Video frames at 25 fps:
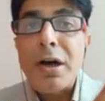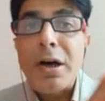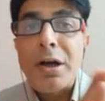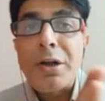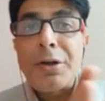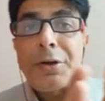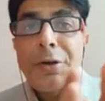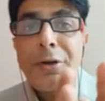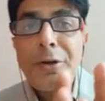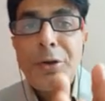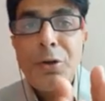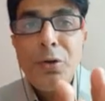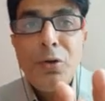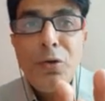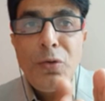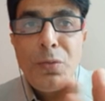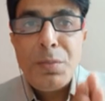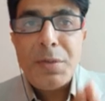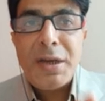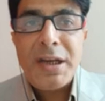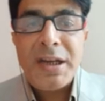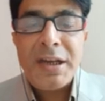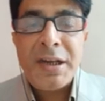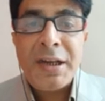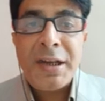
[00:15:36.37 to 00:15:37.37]
a new
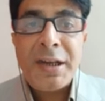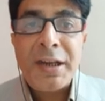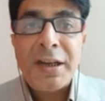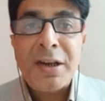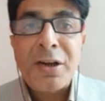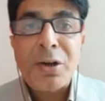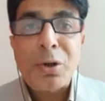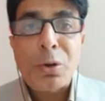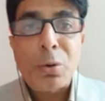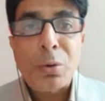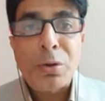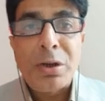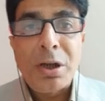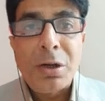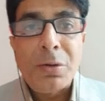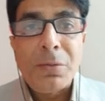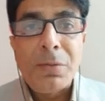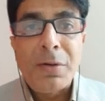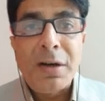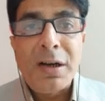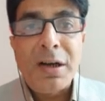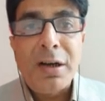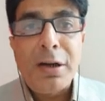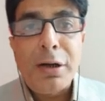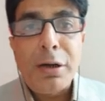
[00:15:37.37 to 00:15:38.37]
meaning to the
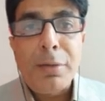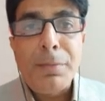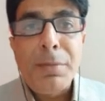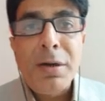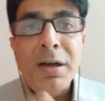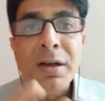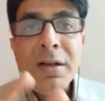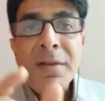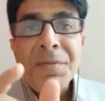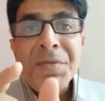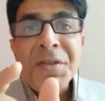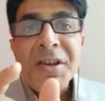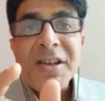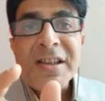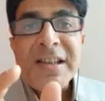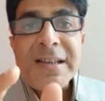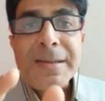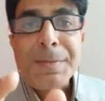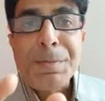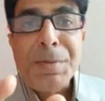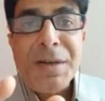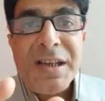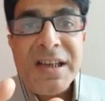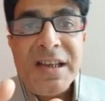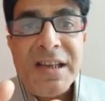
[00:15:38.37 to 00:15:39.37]
verb
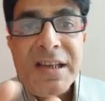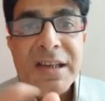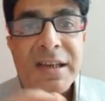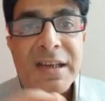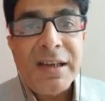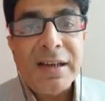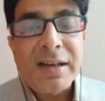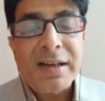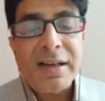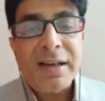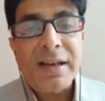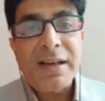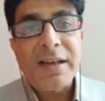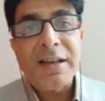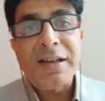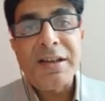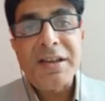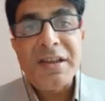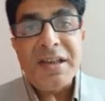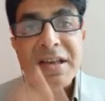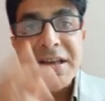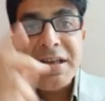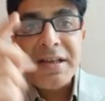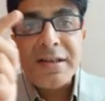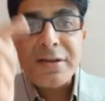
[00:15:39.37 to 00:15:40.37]
speak
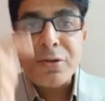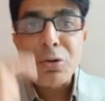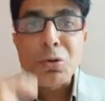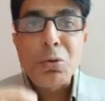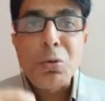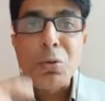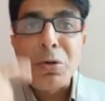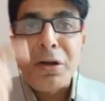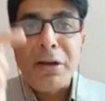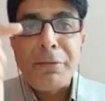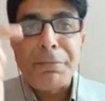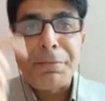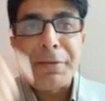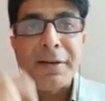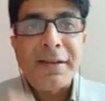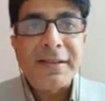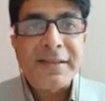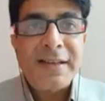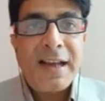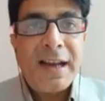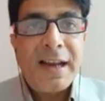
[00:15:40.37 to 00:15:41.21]
in these two different